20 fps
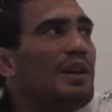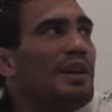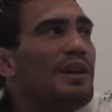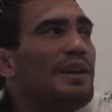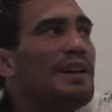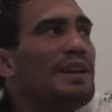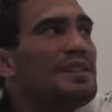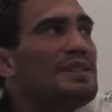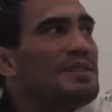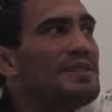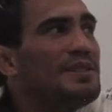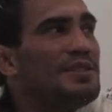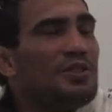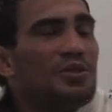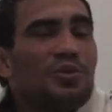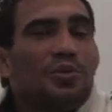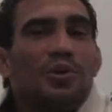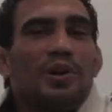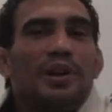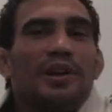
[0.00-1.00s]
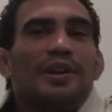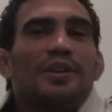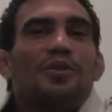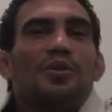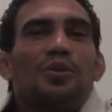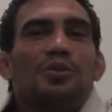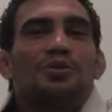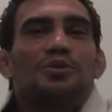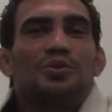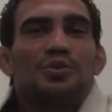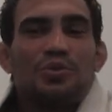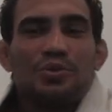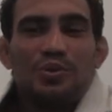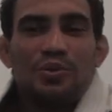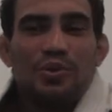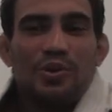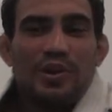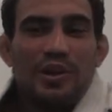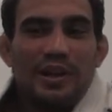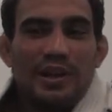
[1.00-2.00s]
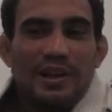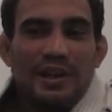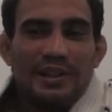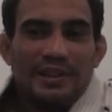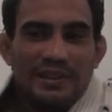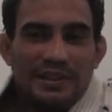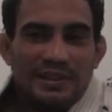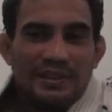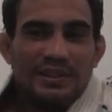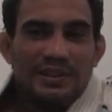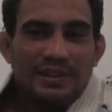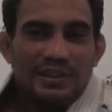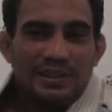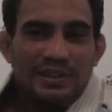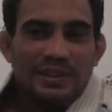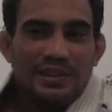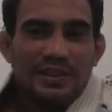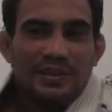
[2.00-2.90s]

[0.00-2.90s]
and I still want to go to ADCC,